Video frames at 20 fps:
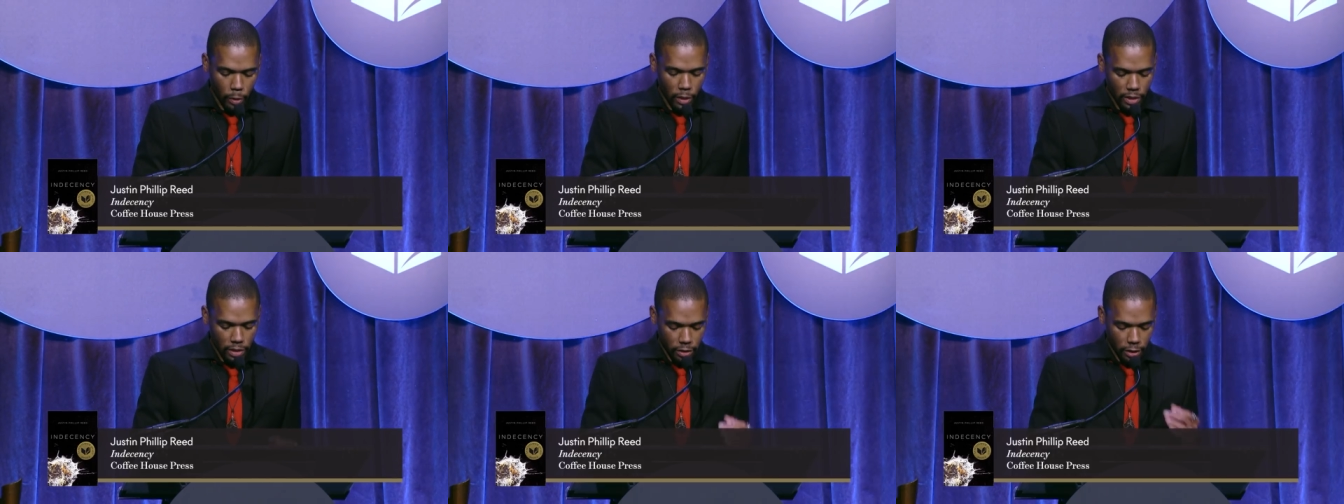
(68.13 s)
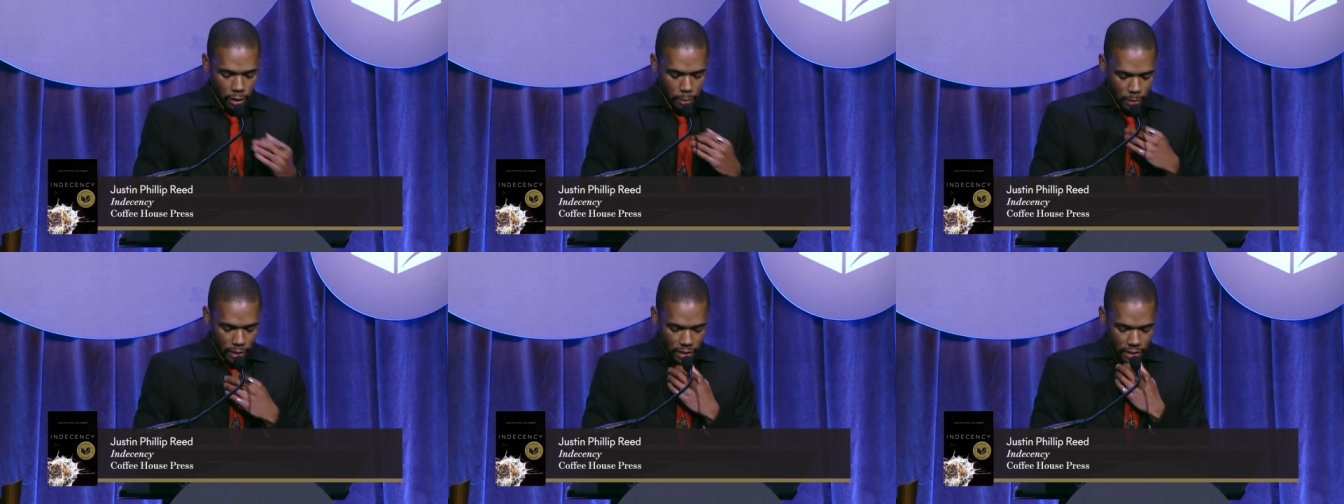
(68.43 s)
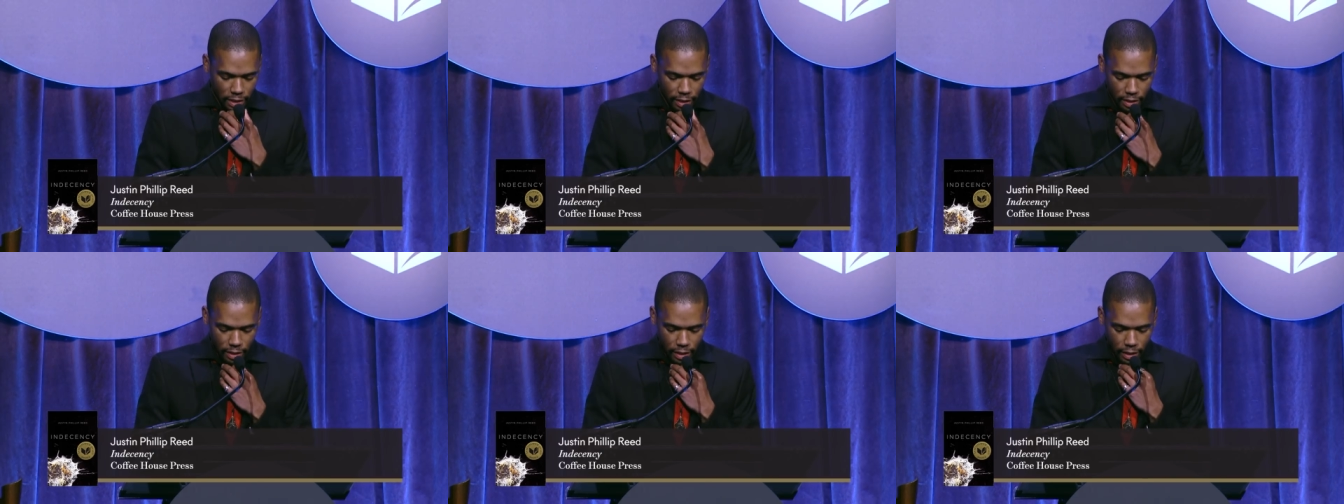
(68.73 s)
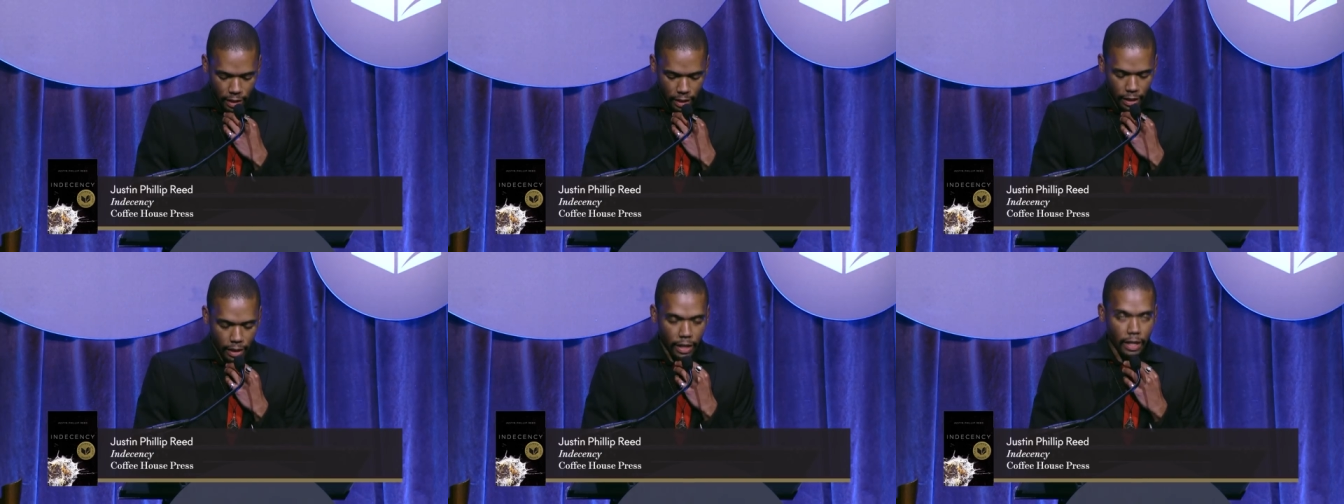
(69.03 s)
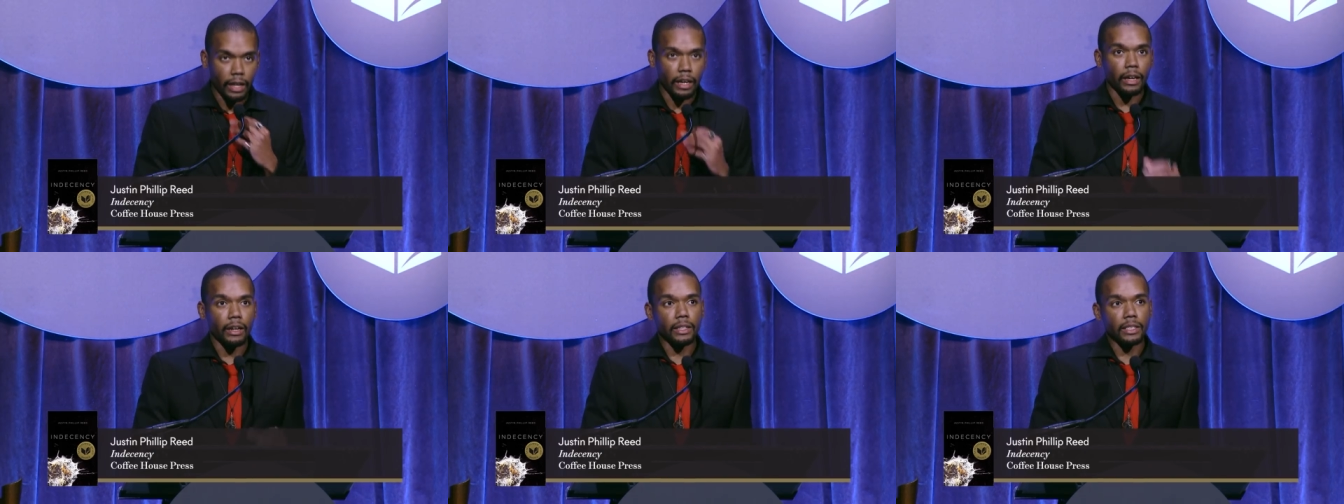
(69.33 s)
want to start by saying that
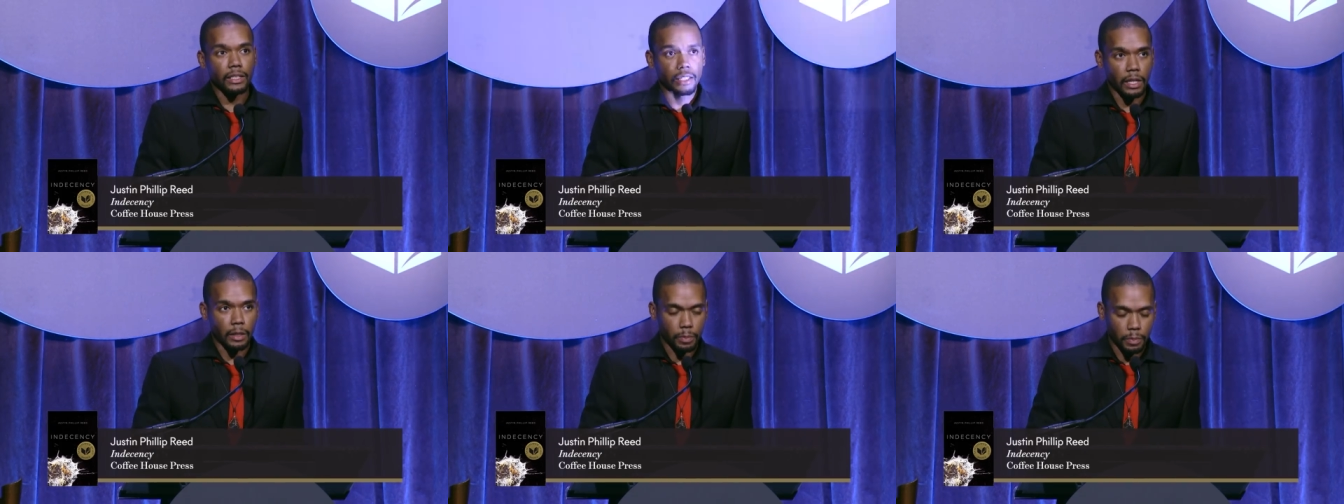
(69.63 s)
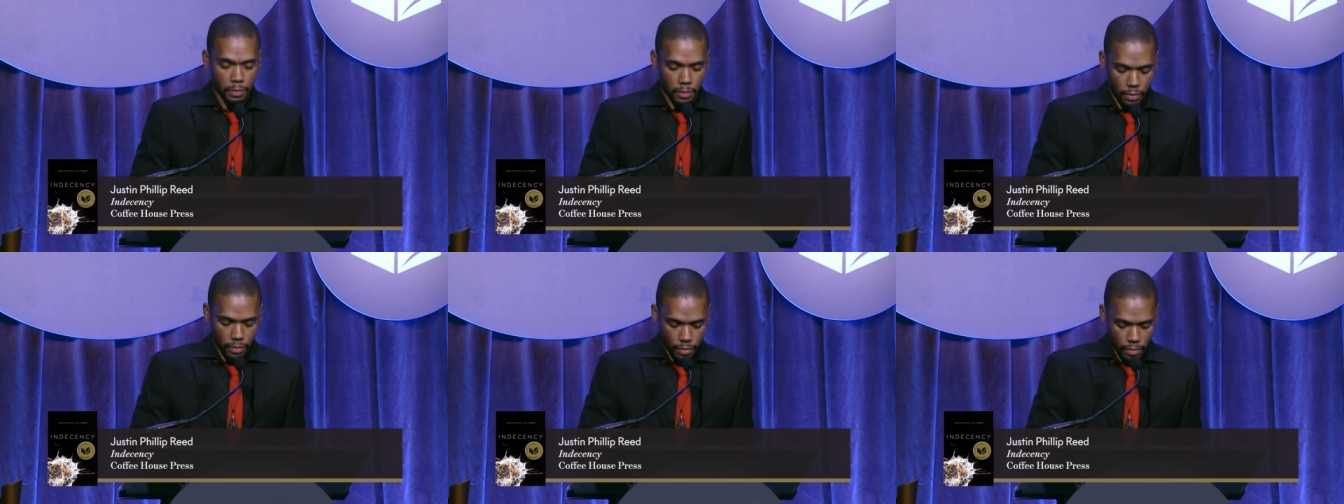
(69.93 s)
I accept